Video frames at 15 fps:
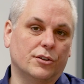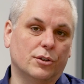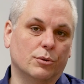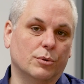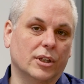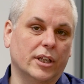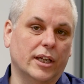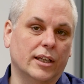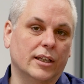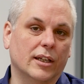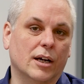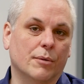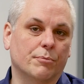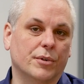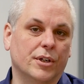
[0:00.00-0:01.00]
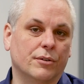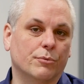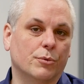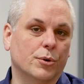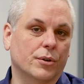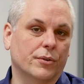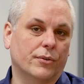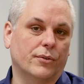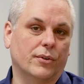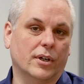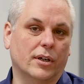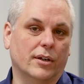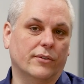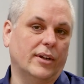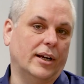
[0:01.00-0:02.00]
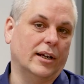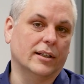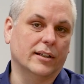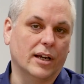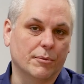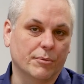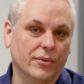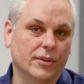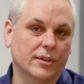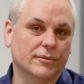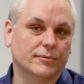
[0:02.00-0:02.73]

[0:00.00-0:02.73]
you will end up in worse cycle times.